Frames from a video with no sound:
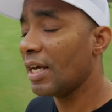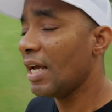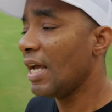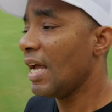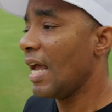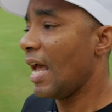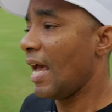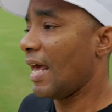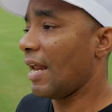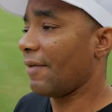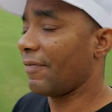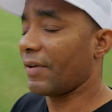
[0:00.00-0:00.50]

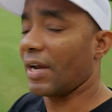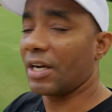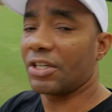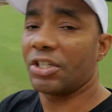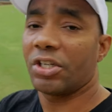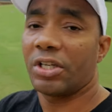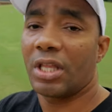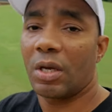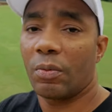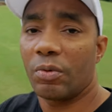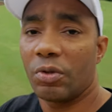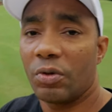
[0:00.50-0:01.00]
And I figured I'd
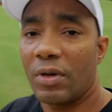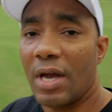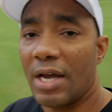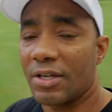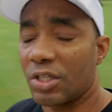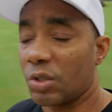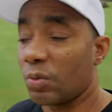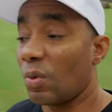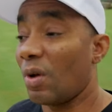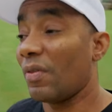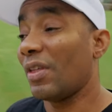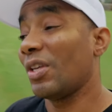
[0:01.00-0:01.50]
share that with you guys
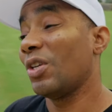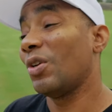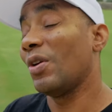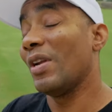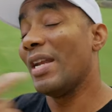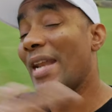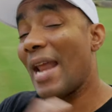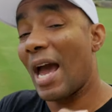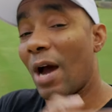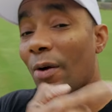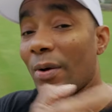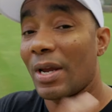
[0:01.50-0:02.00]
as well, that you can
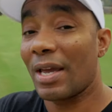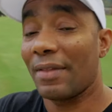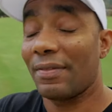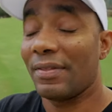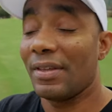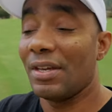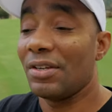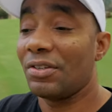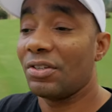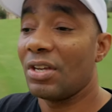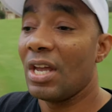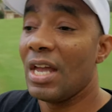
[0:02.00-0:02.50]
now get
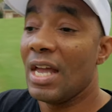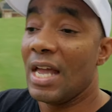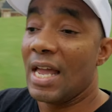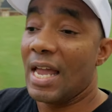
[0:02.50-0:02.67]
this